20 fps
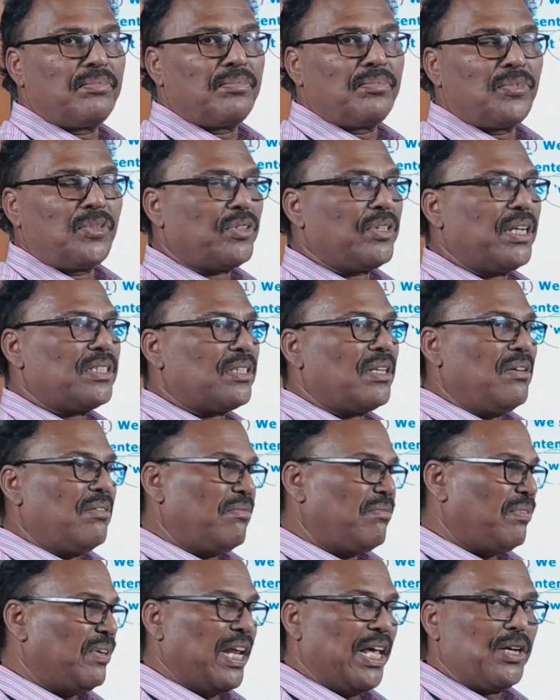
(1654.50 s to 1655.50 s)
You can say,
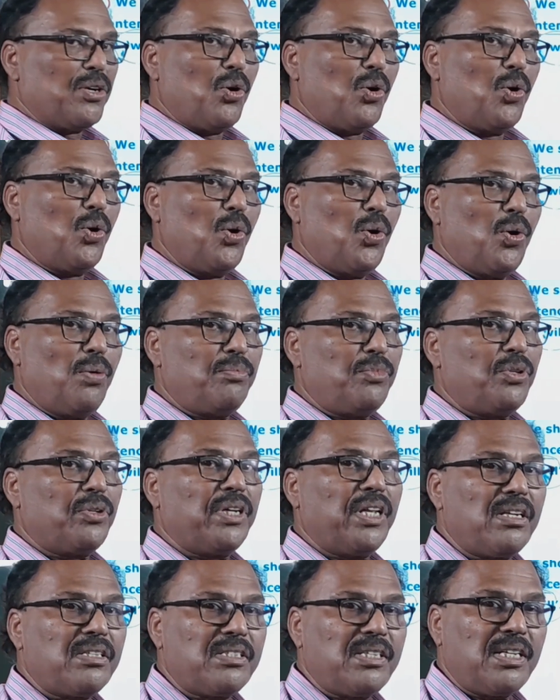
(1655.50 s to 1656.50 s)
will I go home? You
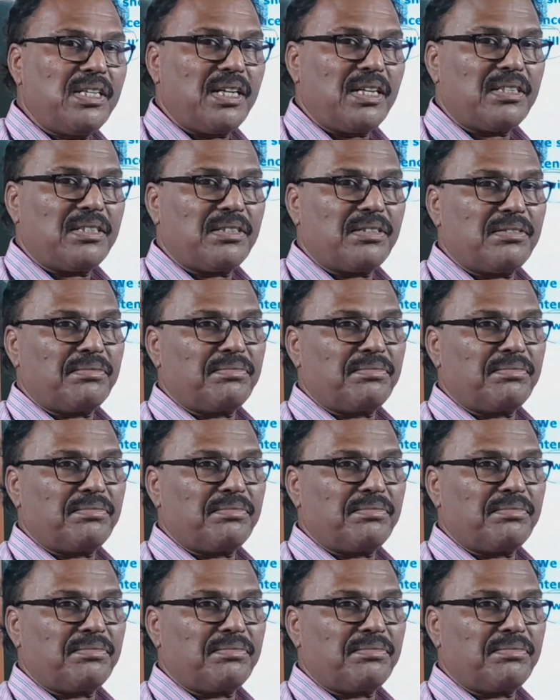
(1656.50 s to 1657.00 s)
cannot say that.